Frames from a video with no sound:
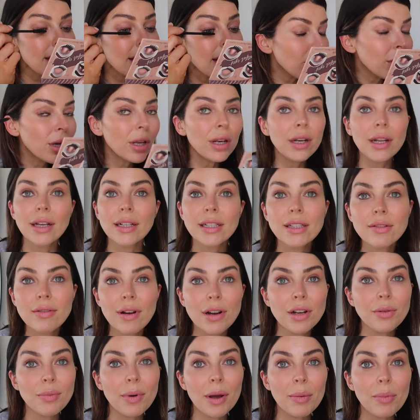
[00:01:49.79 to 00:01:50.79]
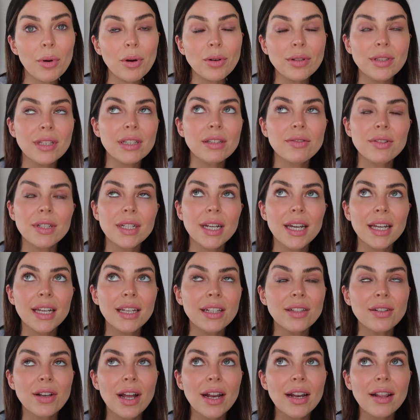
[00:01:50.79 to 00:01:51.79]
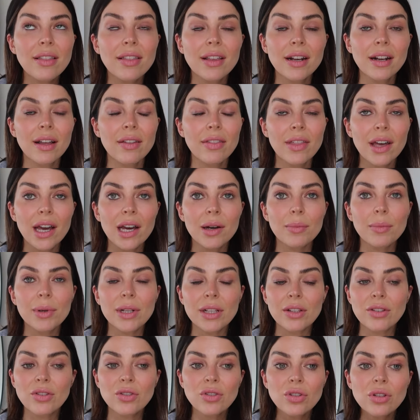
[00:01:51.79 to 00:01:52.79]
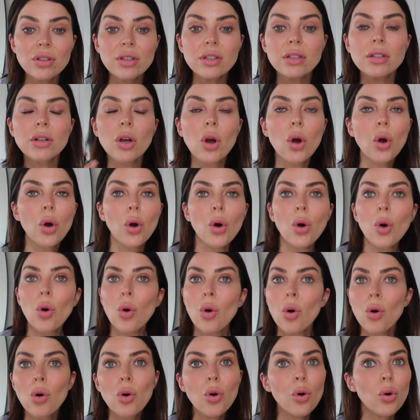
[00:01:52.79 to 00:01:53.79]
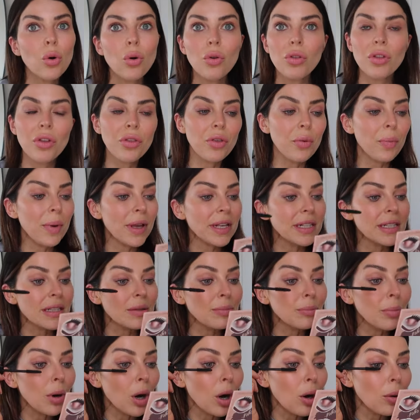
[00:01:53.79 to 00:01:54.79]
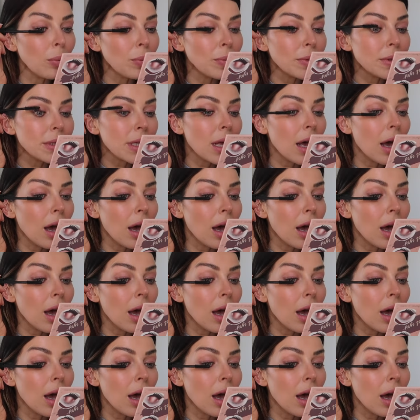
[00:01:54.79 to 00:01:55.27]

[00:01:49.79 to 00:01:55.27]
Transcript: We weren't like surrounded by boxes for days or anything like that, but it's just all the other bits and bobs.